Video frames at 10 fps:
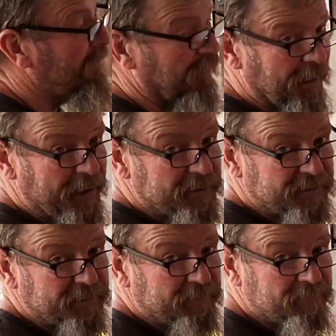The
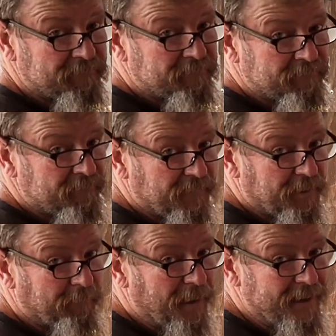less
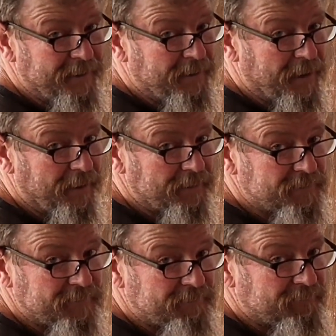bite it
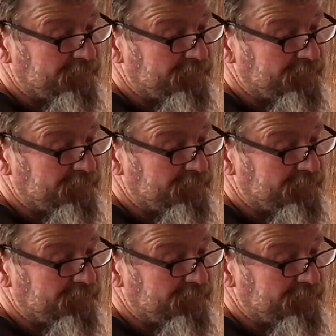has,